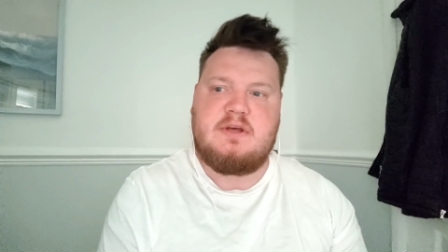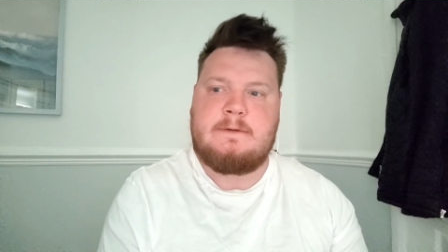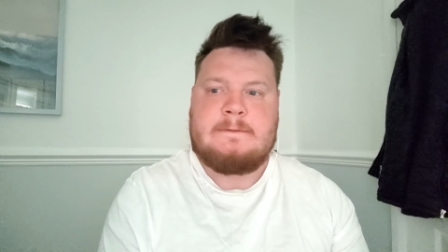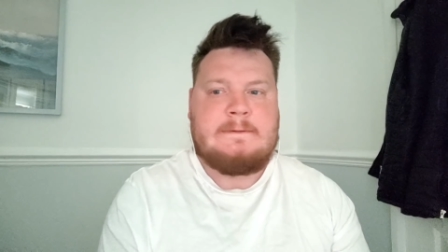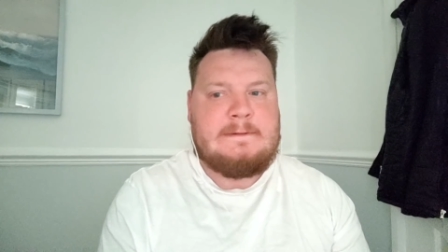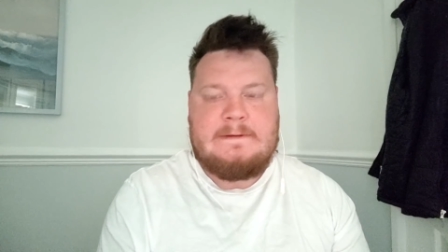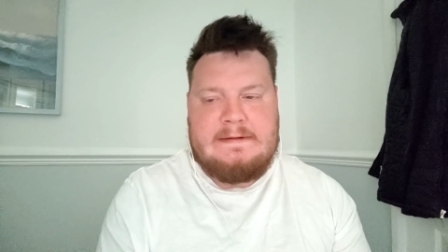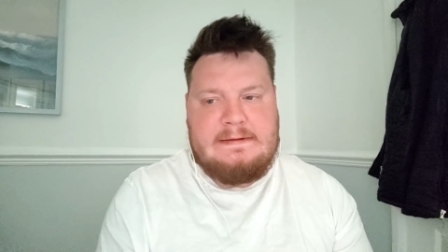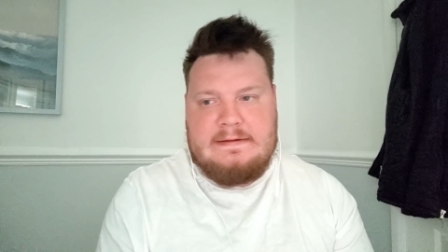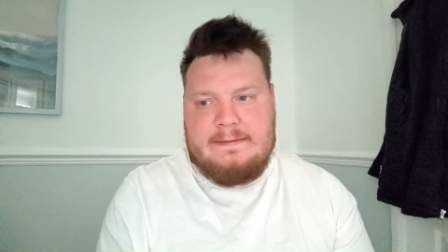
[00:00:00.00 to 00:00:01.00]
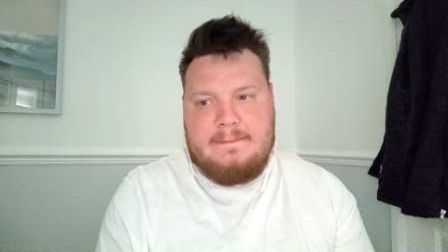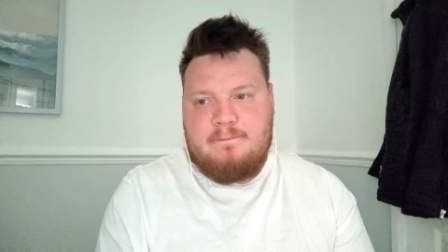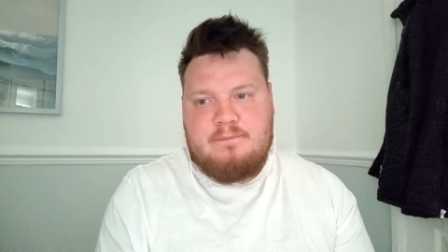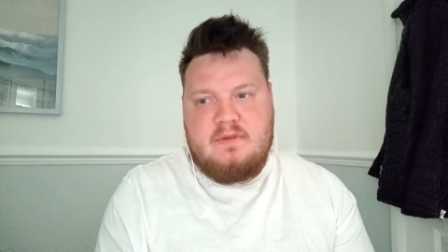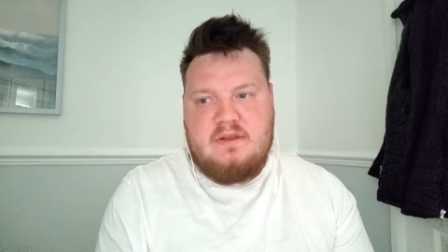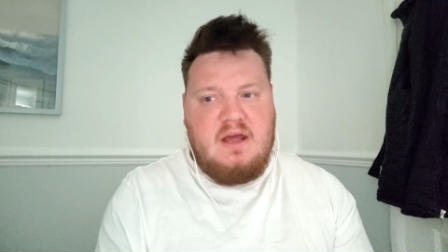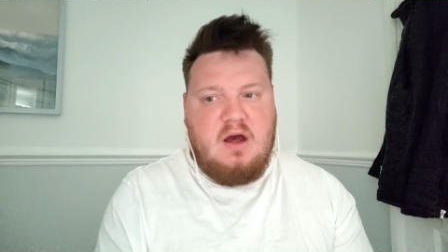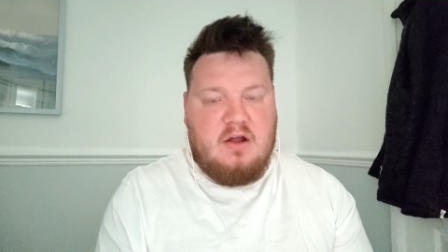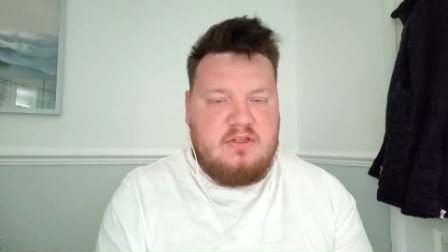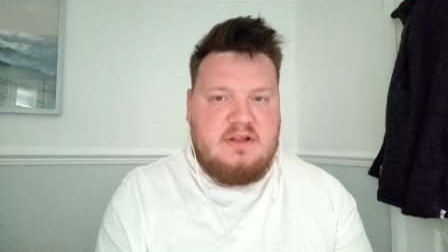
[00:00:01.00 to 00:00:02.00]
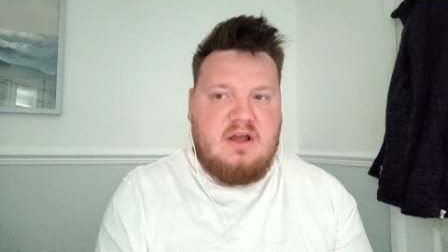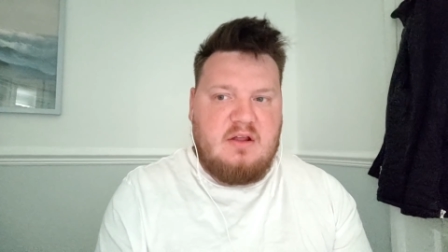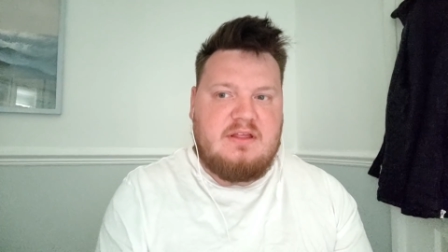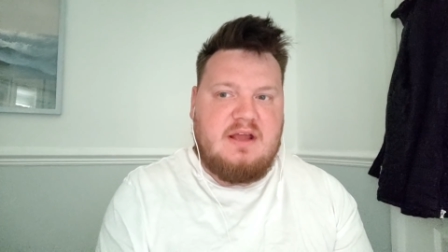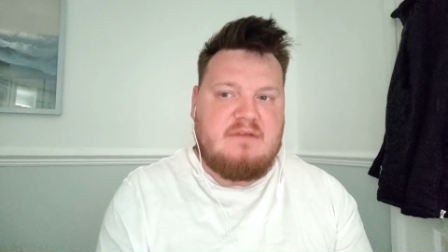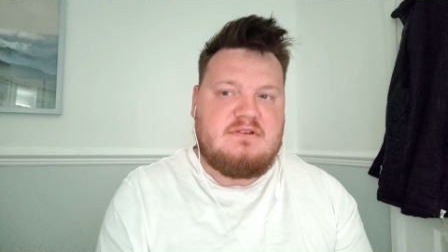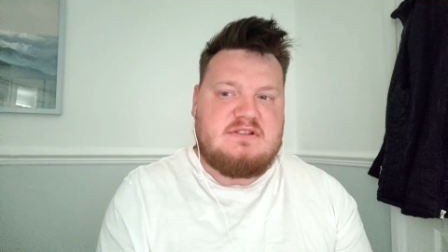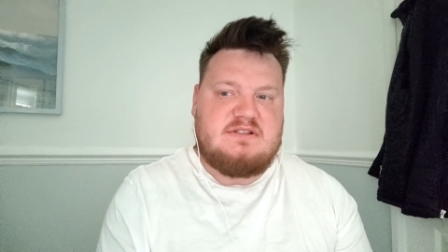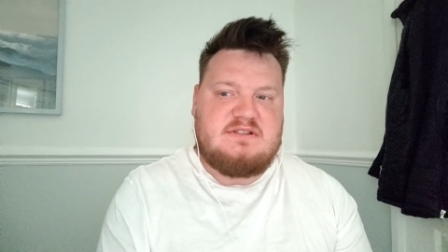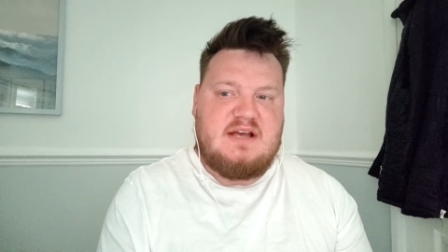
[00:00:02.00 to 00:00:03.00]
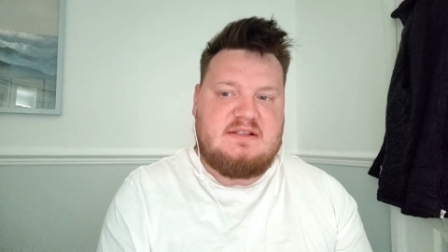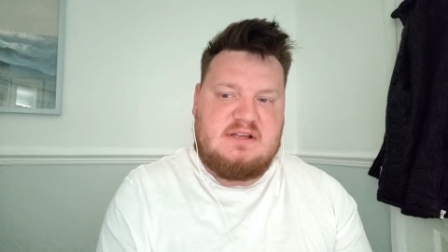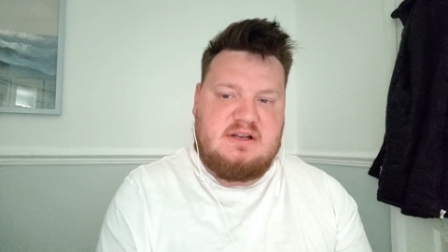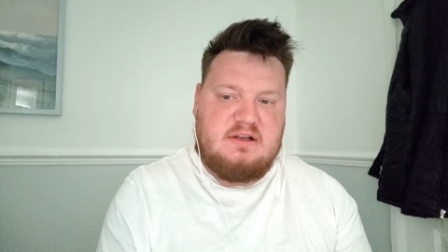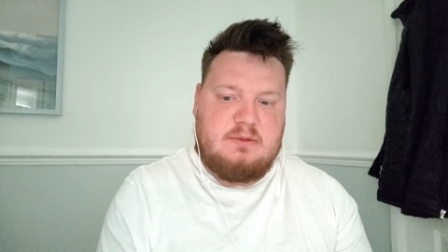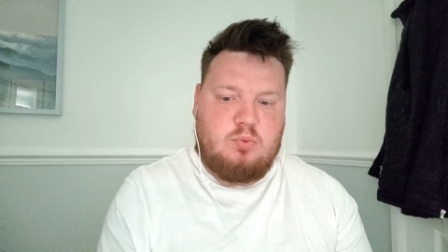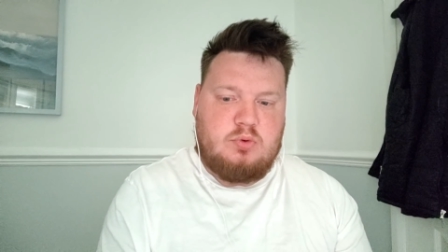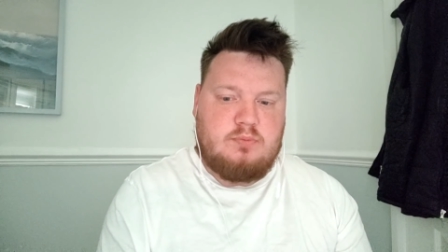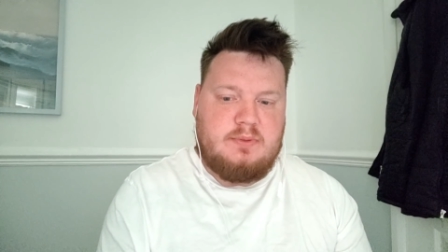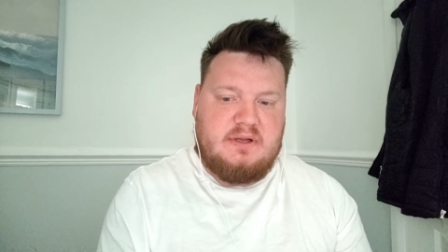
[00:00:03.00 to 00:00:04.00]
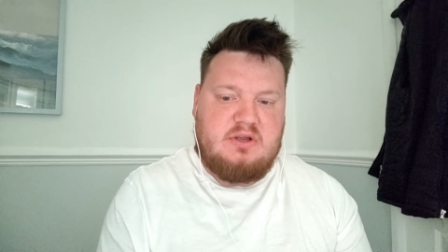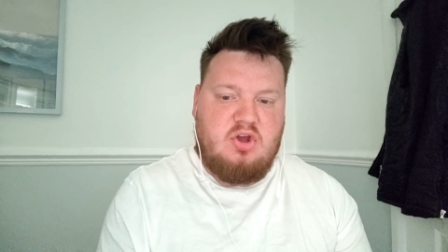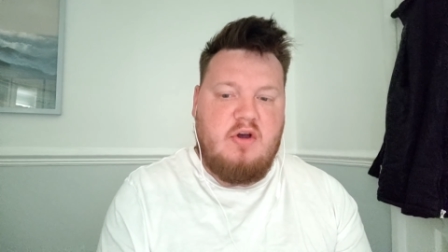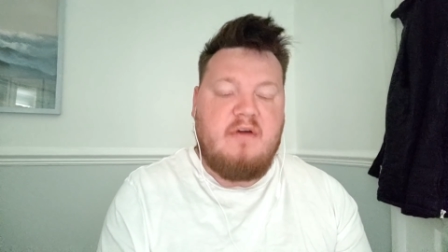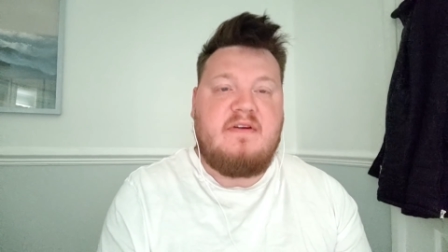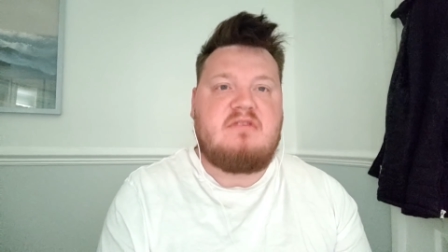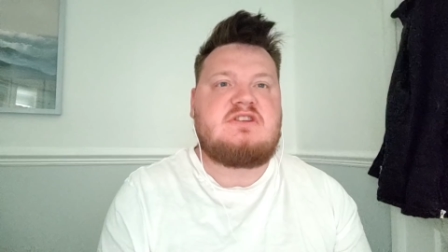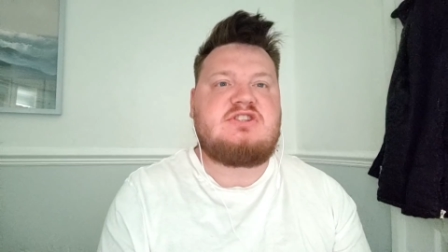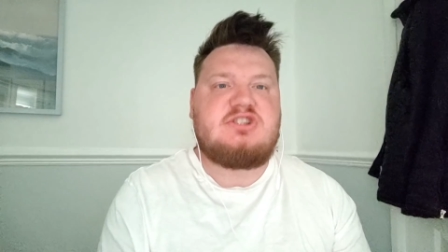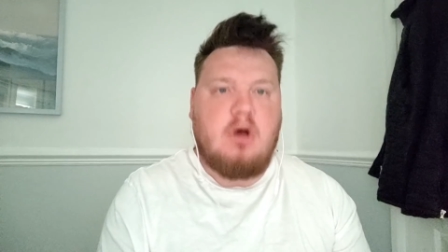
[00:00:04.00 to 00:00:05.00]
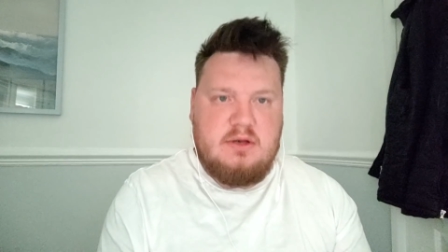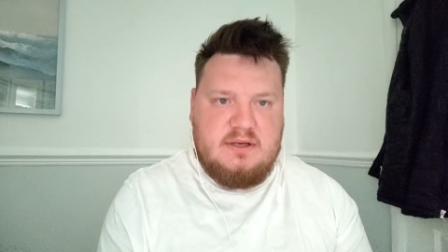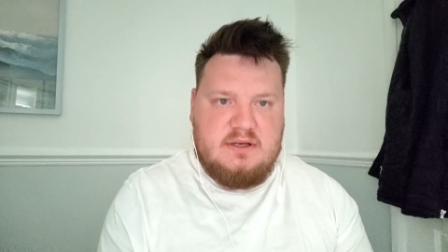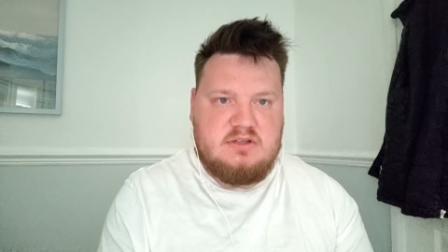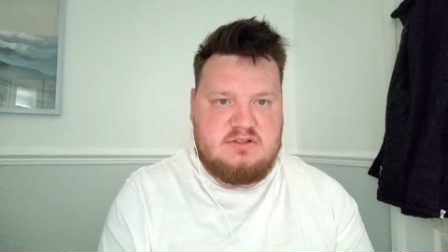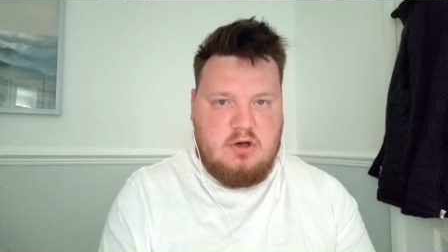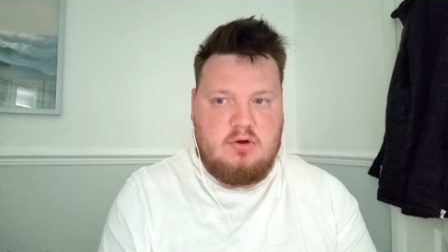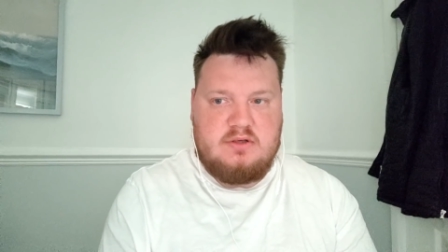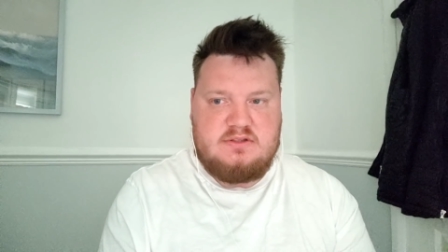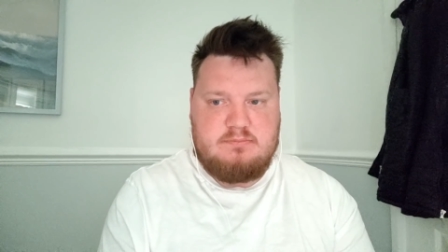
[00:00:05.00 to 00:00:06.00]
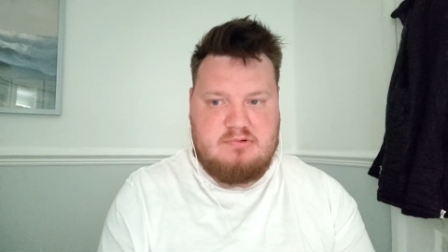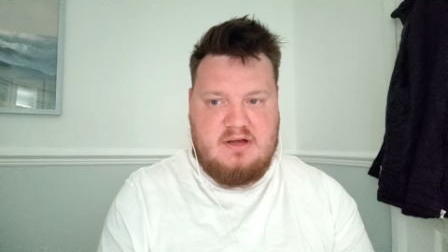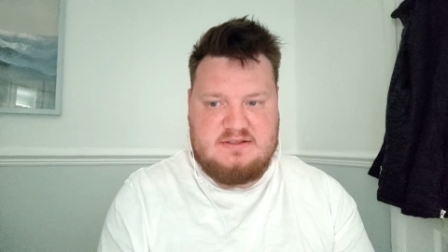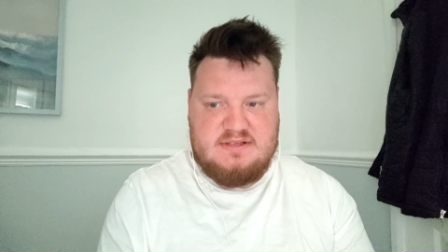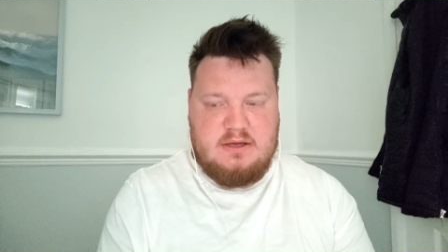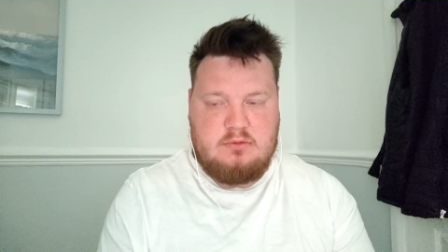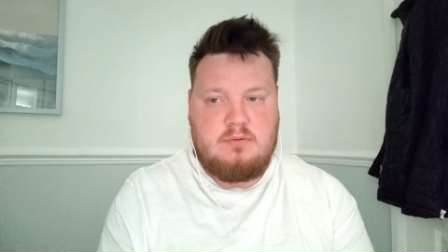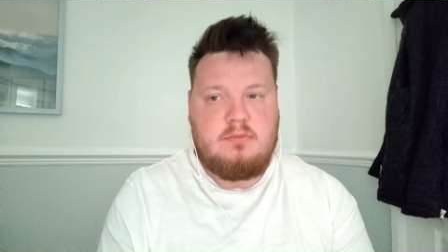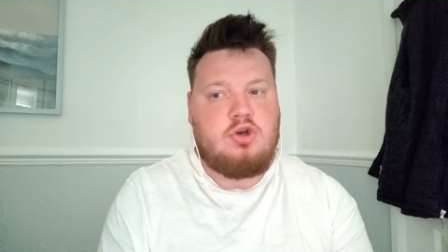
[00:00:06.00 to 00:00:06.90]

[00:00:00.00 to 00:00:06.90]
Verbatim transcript: So, yeah, I think I think Everton tactically will be a very solid side to break down.